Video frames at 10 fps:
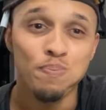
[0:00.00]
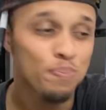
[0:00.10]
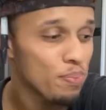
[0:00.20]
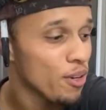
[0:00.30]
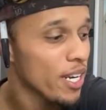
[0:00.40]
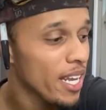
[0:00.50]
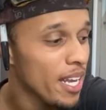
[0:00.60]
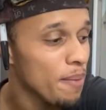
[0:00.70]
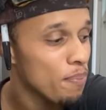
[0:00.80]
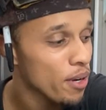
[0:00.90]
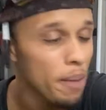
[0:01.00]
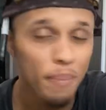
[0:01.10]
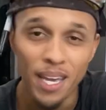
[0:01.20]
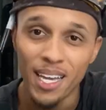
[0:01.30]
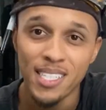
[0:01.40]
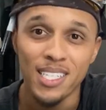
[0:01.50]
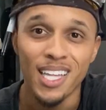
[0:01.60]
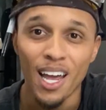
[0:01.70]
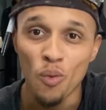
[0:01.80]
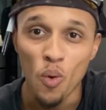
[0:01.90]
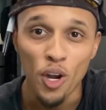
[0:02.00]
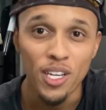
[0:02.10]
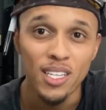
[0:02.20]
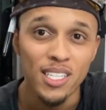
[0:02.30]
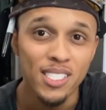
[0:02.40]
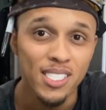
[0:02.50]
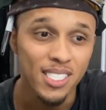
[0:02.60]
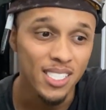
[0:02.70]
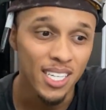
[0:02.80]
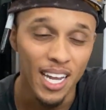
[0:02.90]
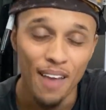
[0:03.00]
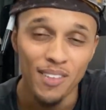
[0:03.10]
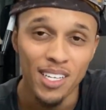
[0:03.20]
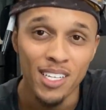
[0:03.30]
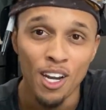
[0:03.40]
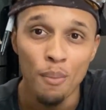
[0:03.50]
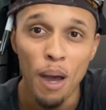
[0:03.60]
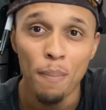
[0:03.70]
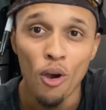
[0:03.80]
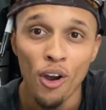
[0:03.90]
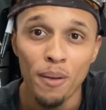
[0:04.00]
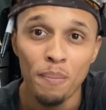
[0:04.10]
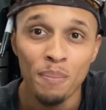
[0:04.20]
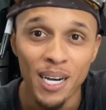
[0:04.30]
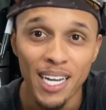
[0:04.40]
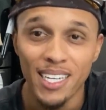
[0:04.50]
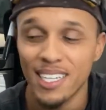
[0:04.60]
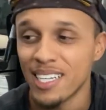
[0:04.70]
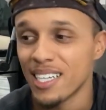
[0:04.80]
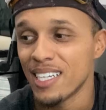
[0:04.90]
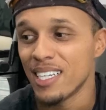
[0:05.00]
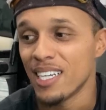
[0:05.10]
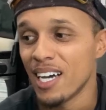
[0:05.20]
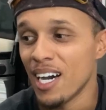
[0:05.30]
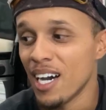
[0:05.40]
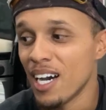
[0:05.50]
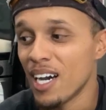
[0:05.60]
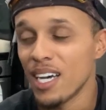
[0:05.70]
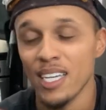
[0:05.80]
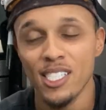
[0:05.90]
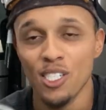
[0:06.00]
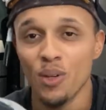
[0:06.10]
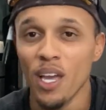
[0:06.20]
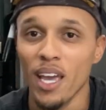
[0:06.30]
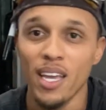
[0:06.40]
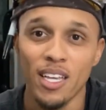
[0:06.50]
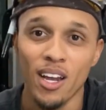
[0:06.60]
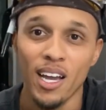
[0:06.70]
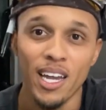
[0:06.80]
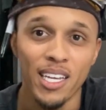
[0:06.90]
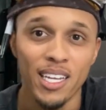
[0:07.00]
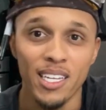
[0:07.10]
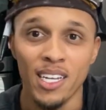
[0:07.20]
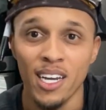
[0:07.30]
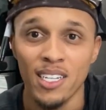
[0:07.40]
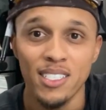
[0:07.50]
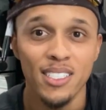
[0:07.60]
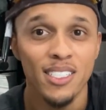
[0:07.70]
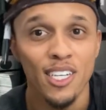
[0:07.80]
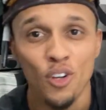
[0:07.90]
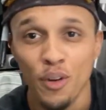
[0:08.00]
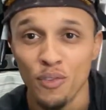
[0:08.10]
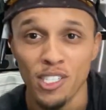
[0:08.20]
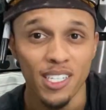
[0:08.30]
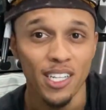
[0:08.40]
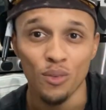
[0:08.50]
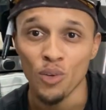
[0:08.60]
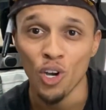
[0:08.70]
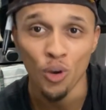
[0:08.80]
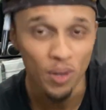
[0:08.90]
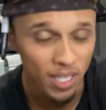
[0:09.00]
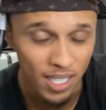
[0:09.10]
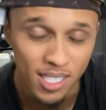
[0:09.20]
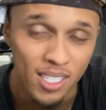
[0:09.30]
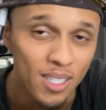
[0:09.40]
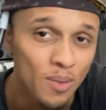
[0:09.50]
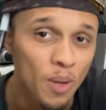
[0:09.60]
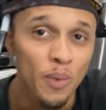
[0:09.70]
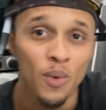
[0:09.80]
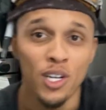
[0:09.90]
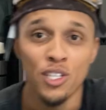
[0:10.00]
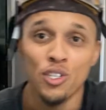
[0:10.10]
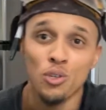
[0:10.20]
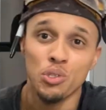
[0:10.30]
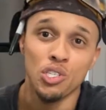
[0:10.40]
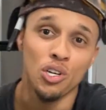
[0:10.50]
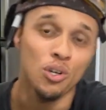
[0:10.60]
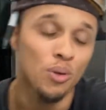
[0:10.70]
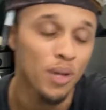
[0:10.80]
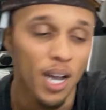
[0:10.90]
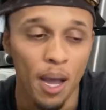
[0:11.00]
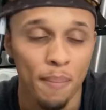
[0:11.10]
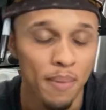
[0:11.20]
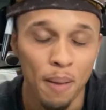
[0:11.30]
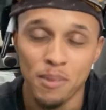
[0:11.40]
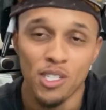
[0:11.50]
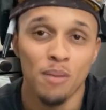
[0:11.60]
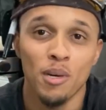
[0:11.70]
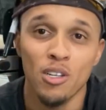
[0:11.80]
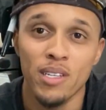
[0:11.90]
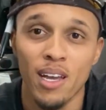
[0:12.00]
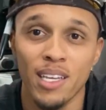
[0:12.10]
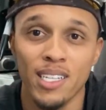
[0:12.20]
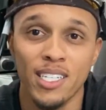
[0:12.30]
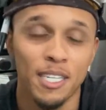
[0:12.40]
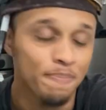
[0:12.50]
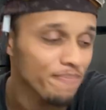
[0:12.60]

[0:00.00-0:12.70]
pretty big. It's a lot of work that's gonna have to get done on my part, but it's okay. You know, I gotta get it done in order for us to hit the road and get to what we want to do. So I'm just gonna buckle down and get it done.